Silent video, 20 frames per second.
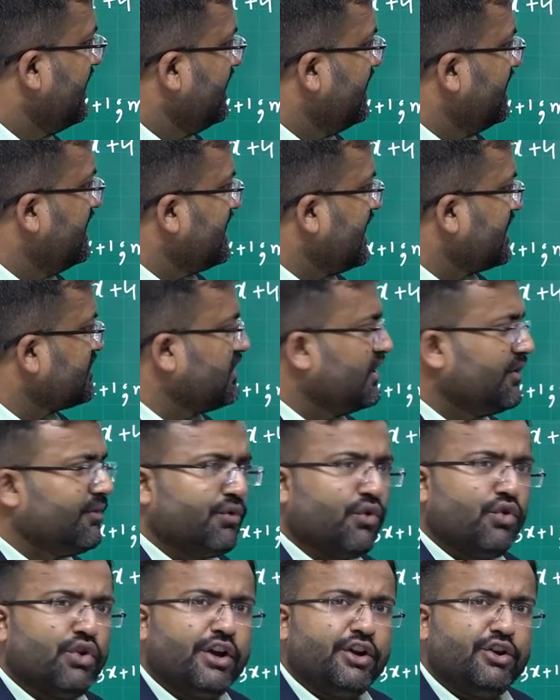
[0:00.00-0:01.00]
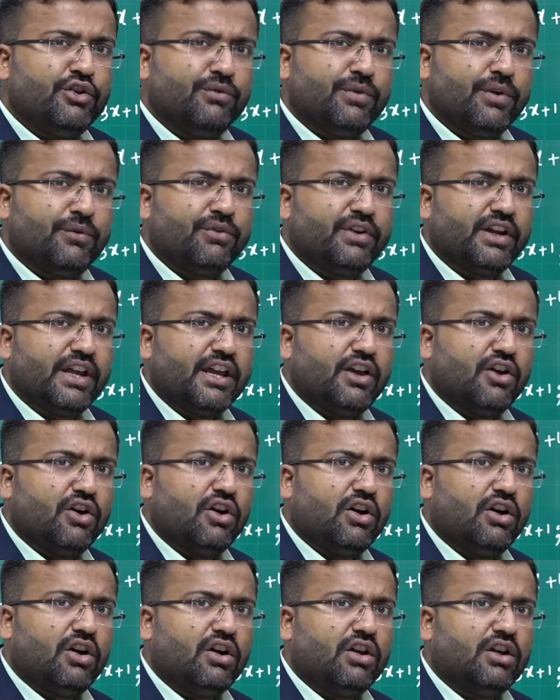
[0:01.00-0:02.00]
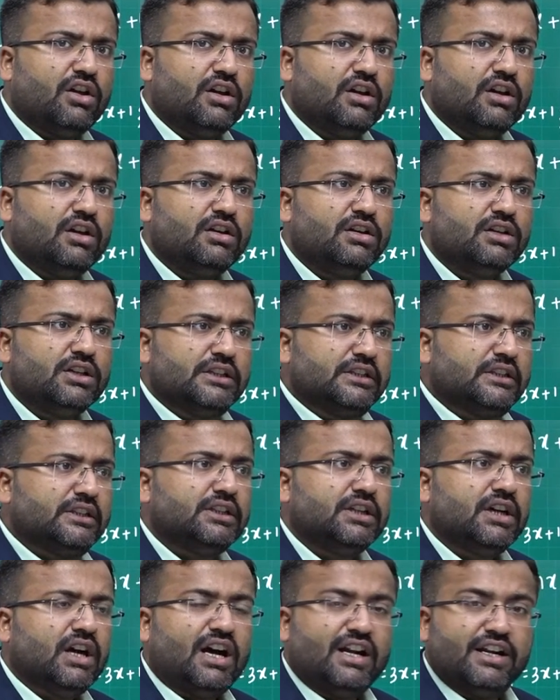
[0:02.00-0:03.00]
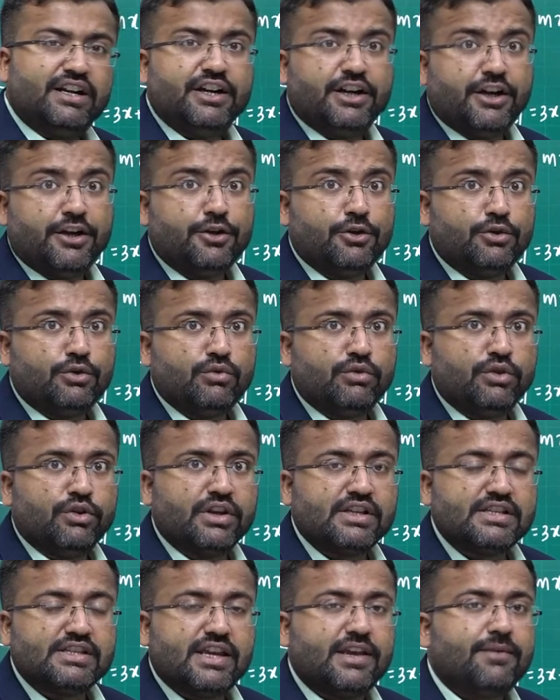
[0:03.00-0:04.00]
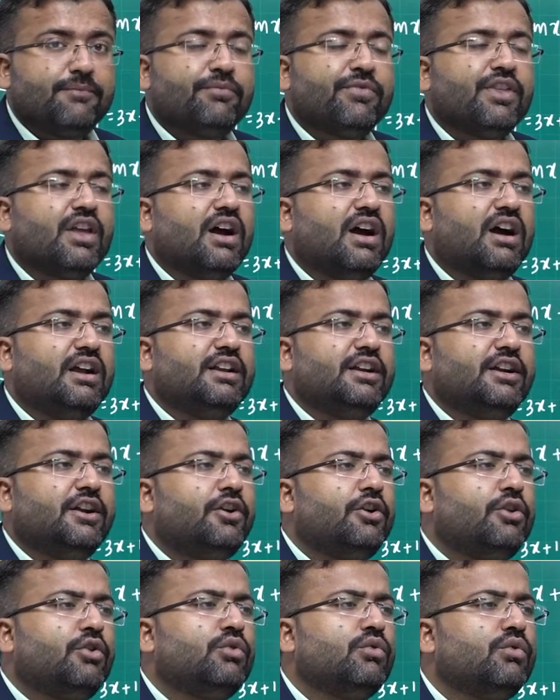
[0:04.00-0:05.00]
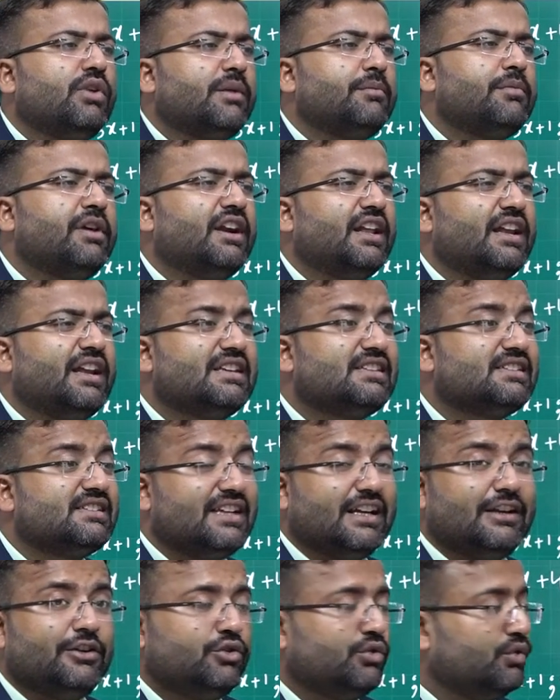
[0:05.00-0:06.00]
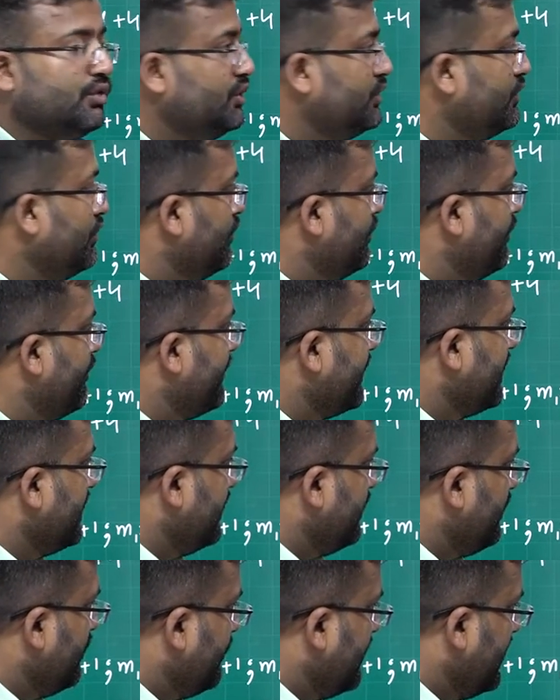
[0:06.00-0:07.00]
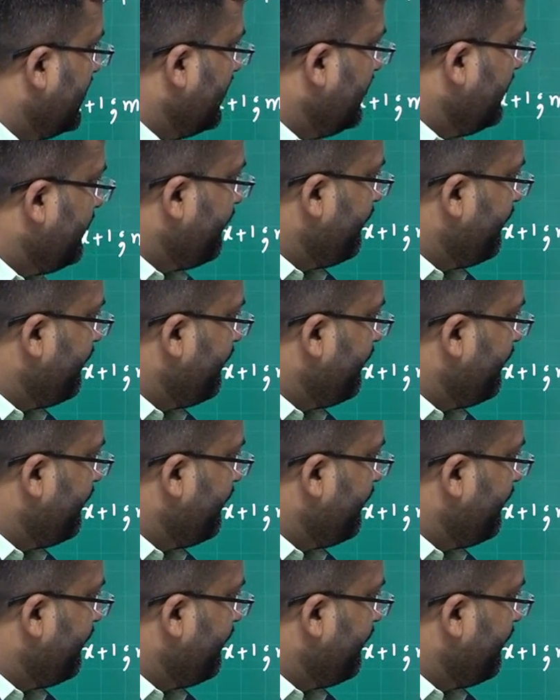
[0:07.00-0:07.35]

There is actually 4 into 50 or 100 into 2, you can say. 100 into 2 can be written as 10 root 2 in the numerator.